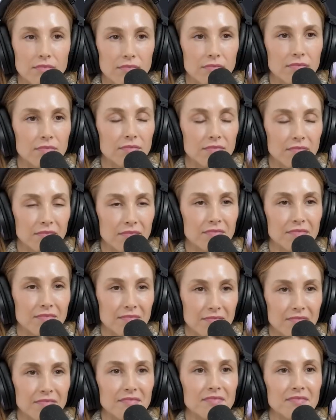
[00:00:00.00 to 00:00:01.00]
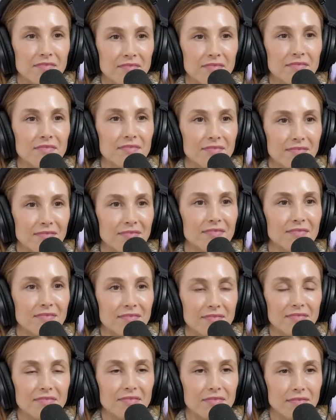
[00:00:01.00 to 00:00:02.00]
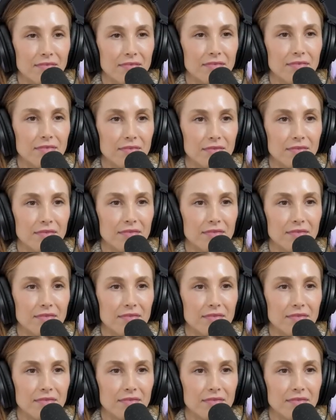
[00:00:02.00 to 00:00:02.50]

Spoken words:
team. And, you know, we